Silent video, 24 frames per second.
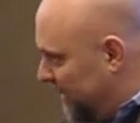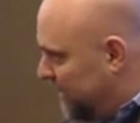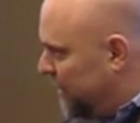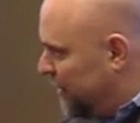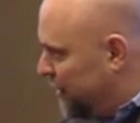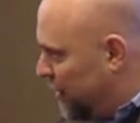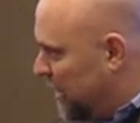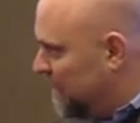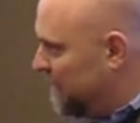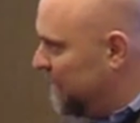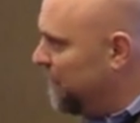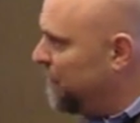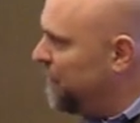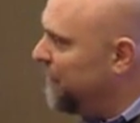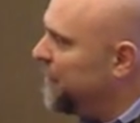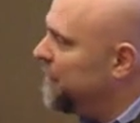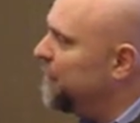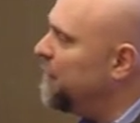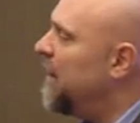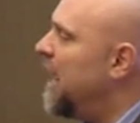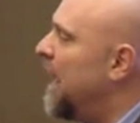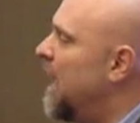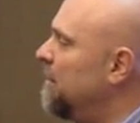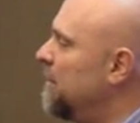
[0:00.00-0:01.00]
to determine for
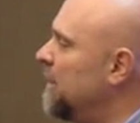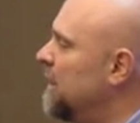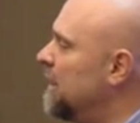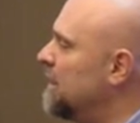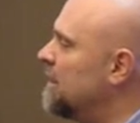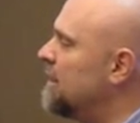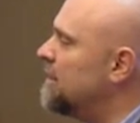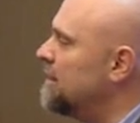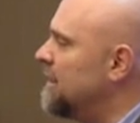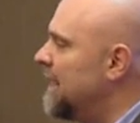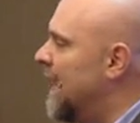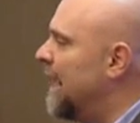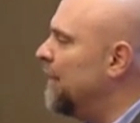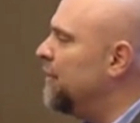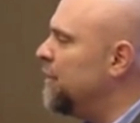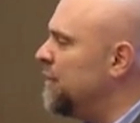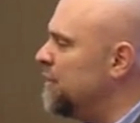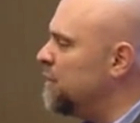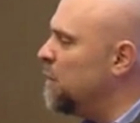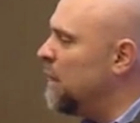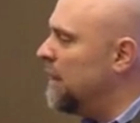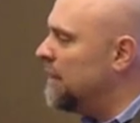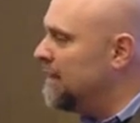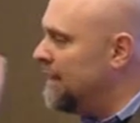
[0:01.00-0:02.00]
your family. The standard
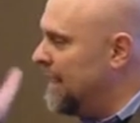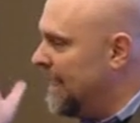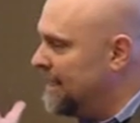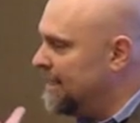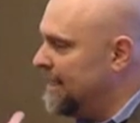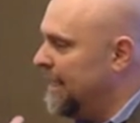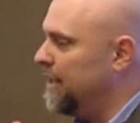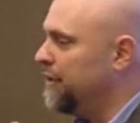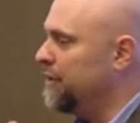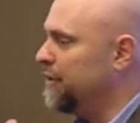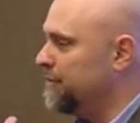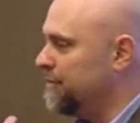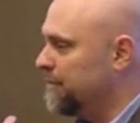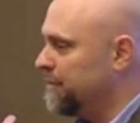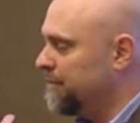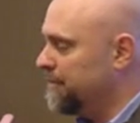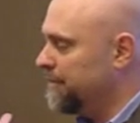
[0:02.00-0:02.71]
is what they tell you.